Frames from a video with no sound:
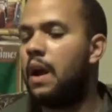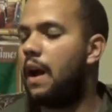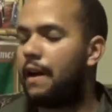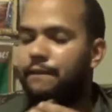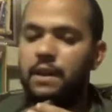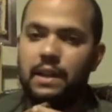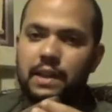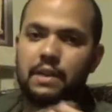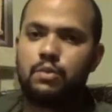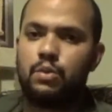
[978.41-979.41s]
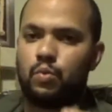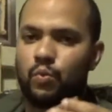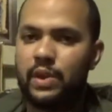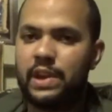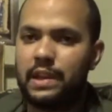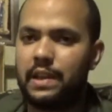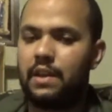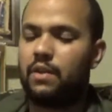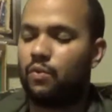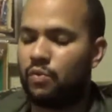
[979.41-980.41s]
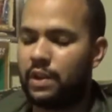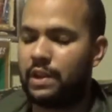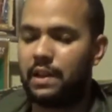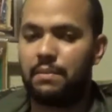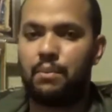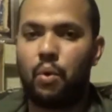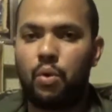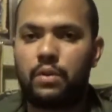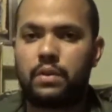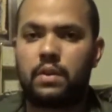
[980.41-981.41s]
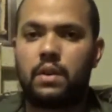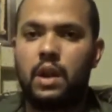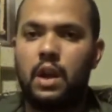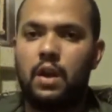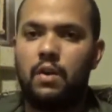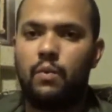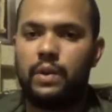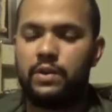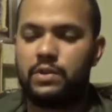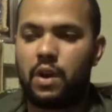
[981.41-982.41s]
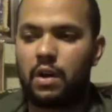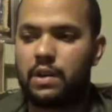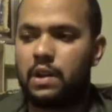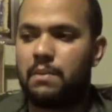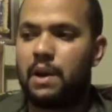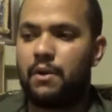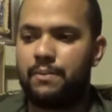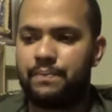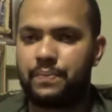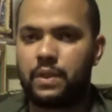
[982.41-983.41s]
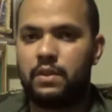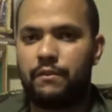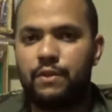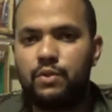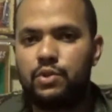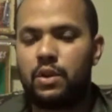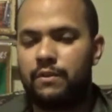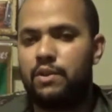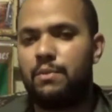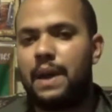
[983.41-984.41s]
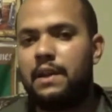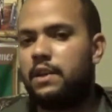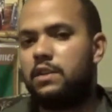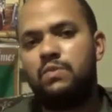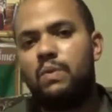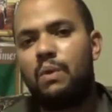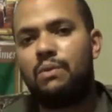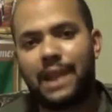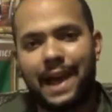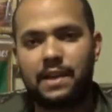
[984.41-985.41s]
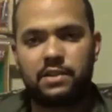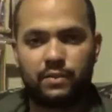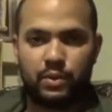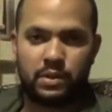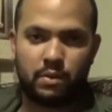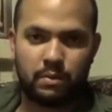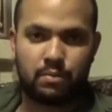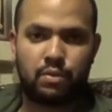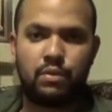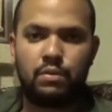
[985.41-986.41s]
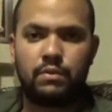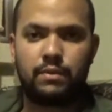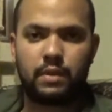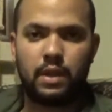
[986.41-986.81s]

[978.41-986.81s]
I feel like that's what's really, really important when you're talking about the future of humanity, because we won't last if we don't improve.